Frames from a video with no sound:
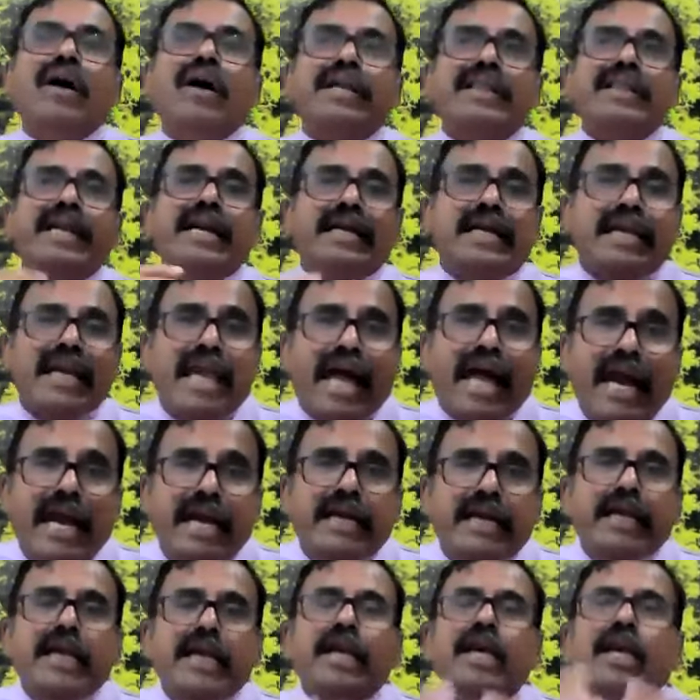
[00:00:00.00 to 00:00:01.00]
Okay, that
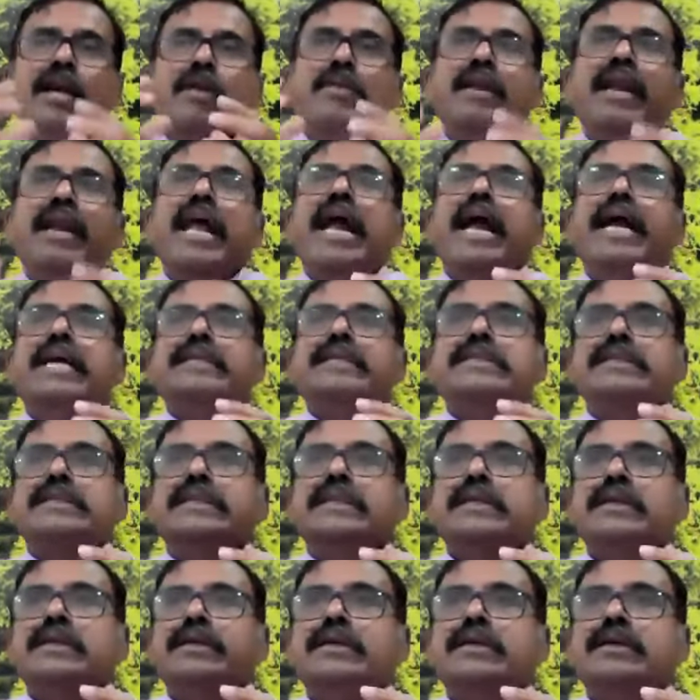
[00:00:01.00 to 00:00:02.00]
light
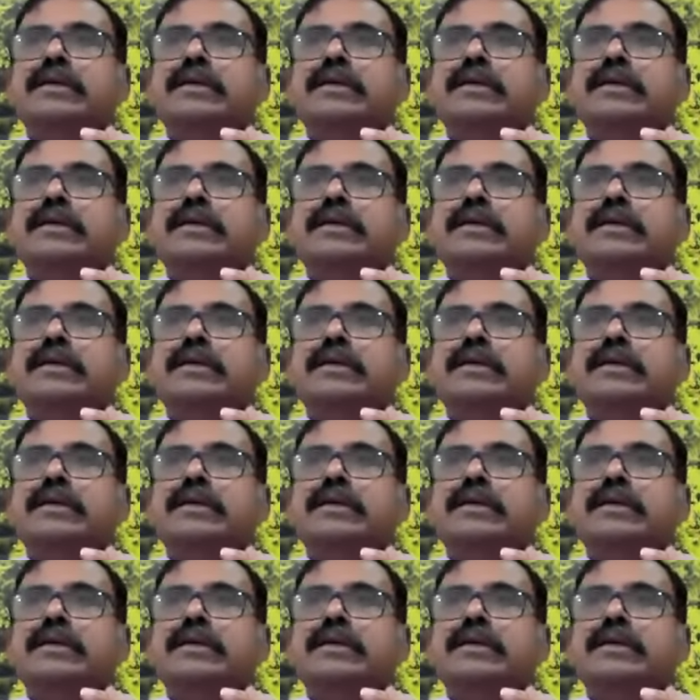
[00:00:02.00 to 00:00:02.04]
illuminates